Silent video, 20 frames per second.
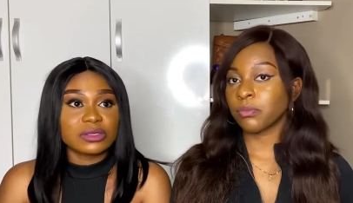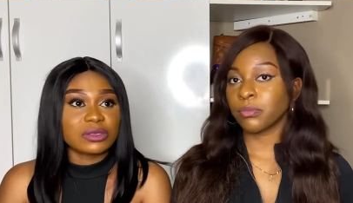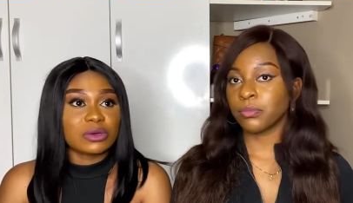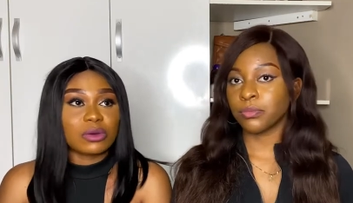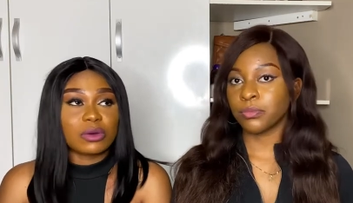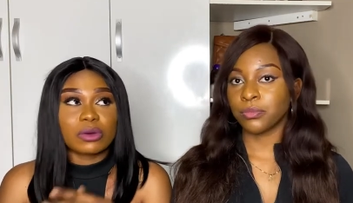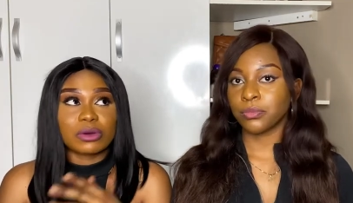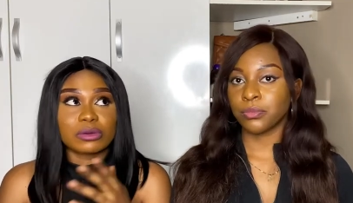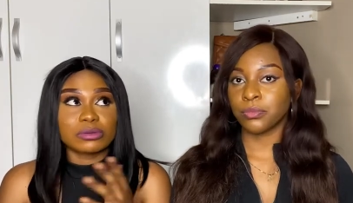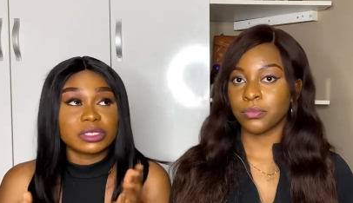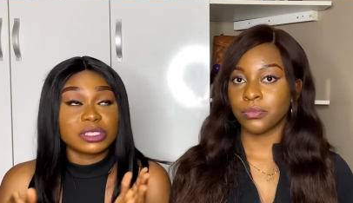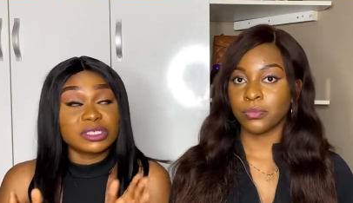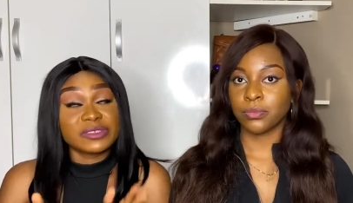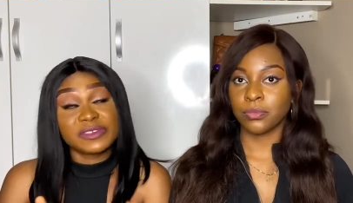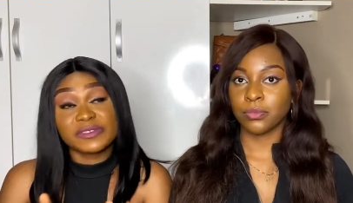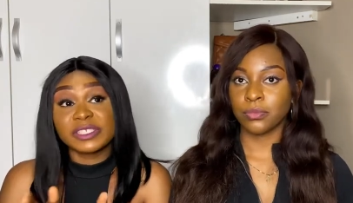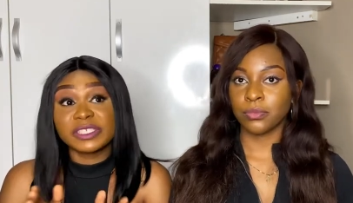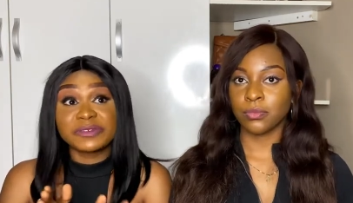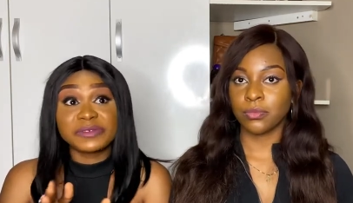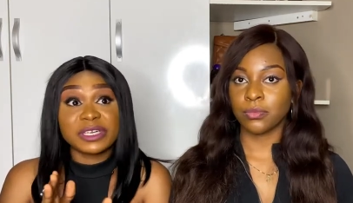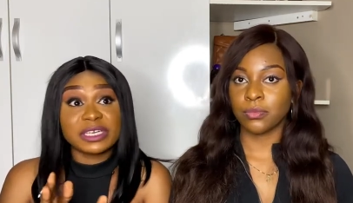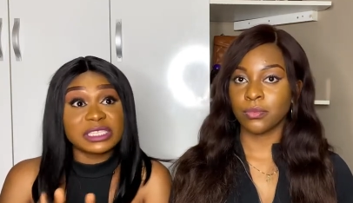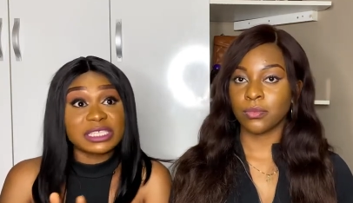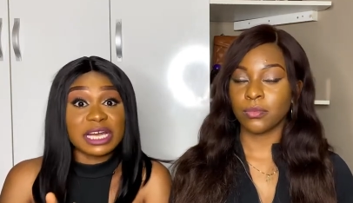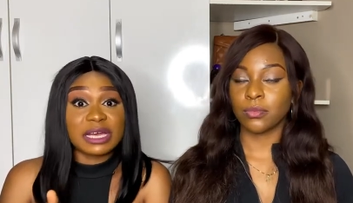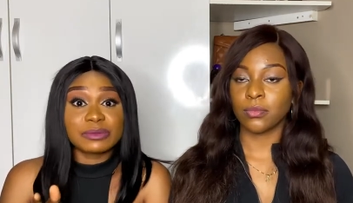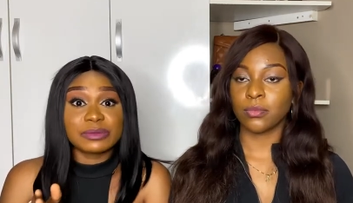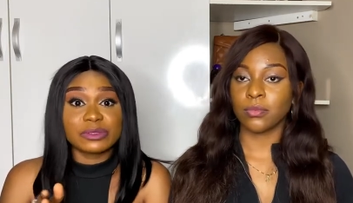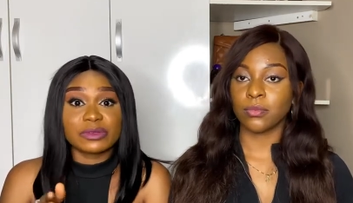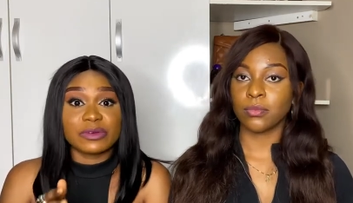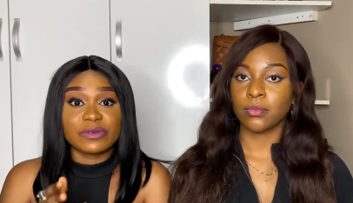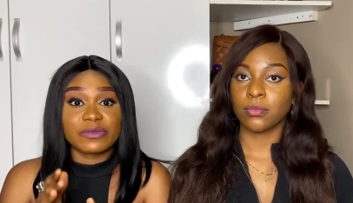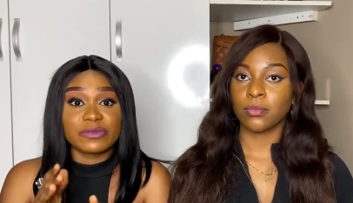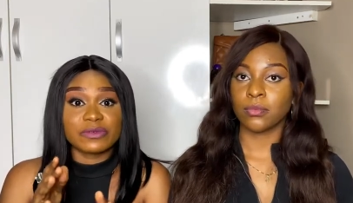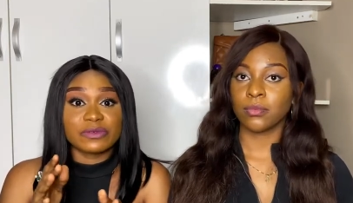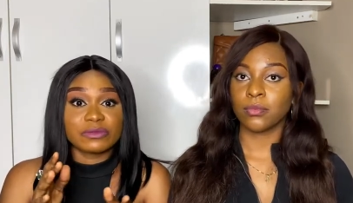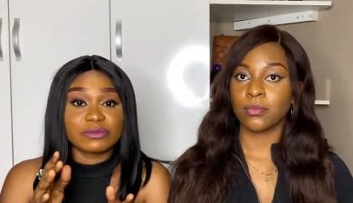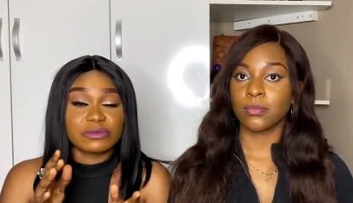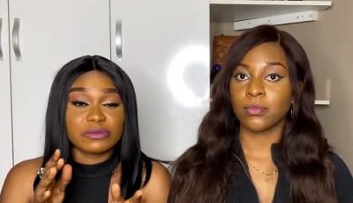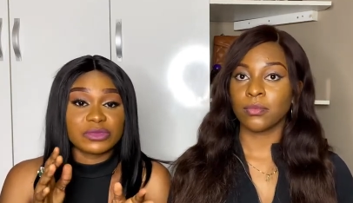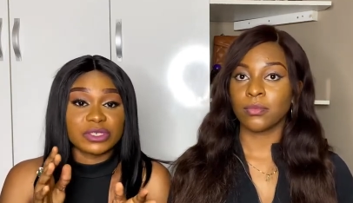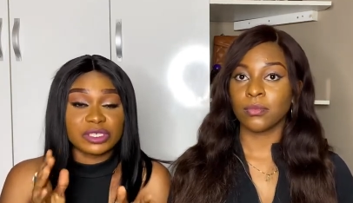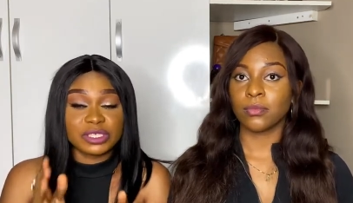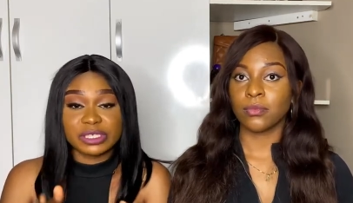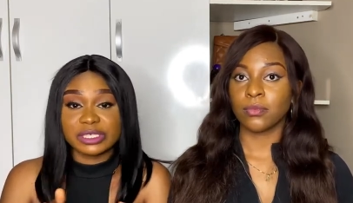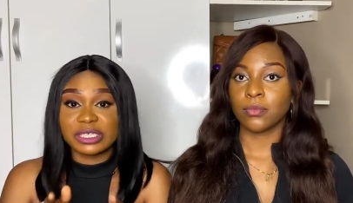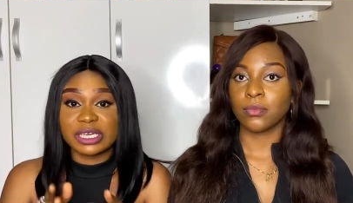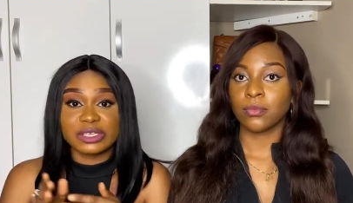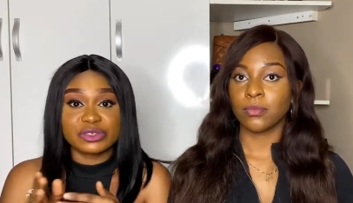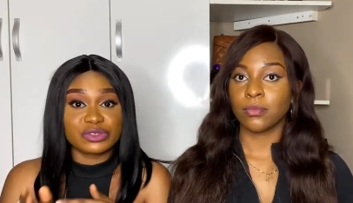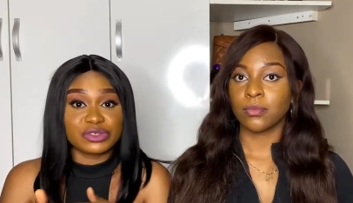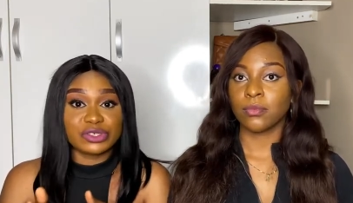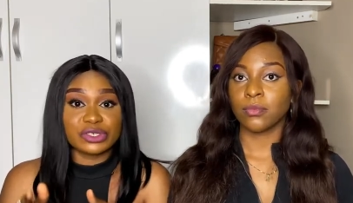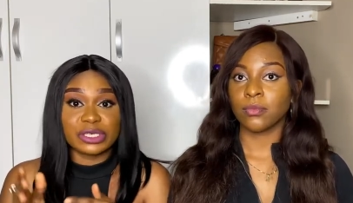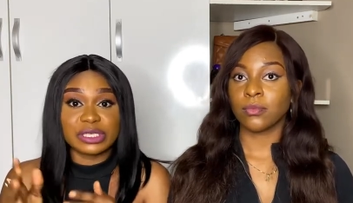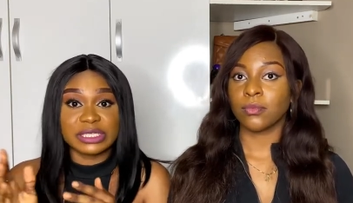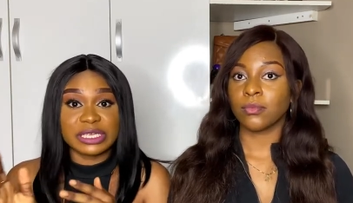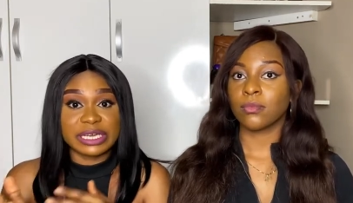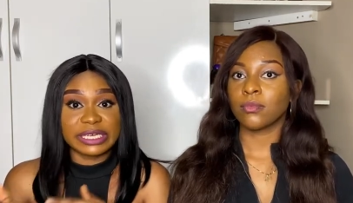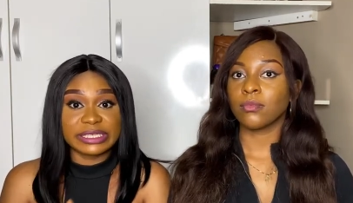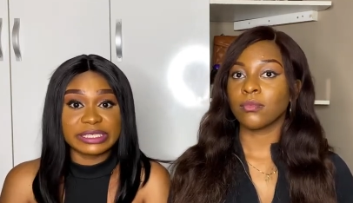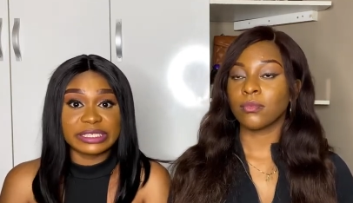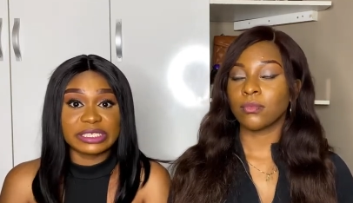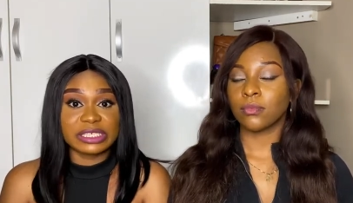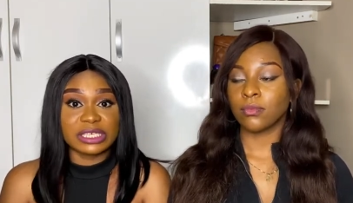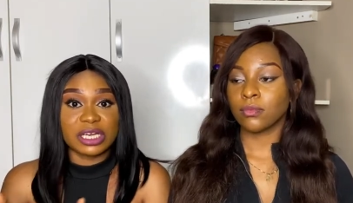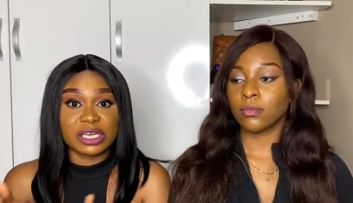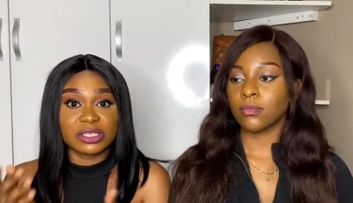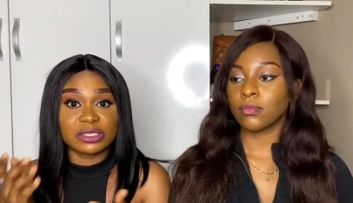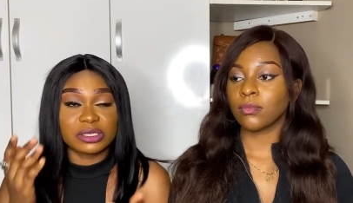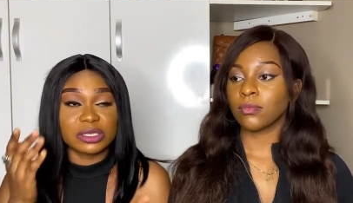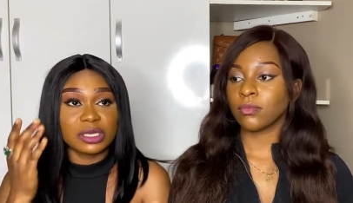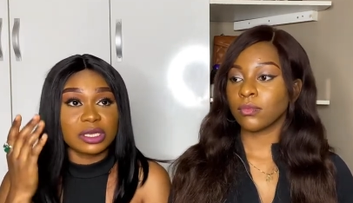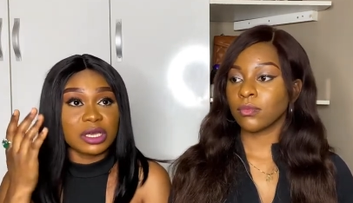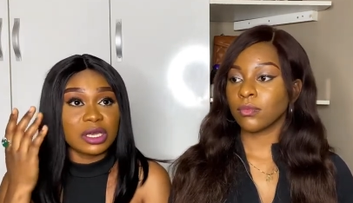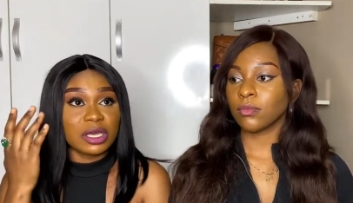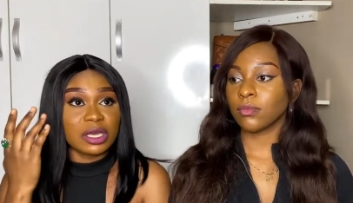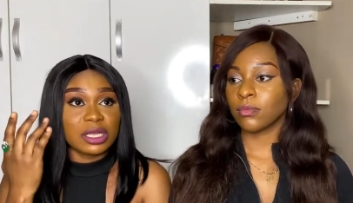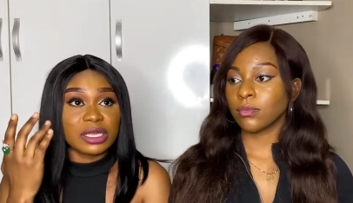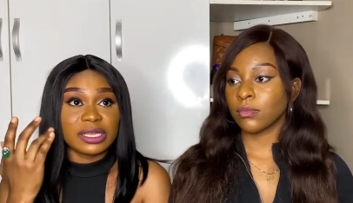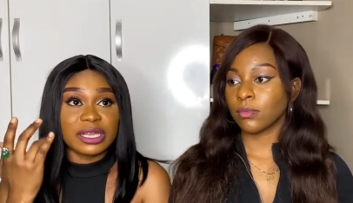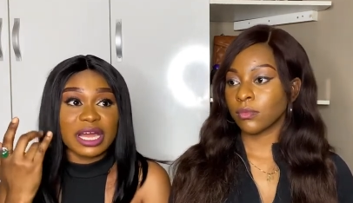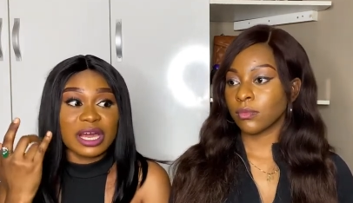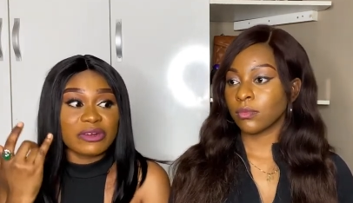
Speaker 1: or different types of registered nutrition dietitian. There are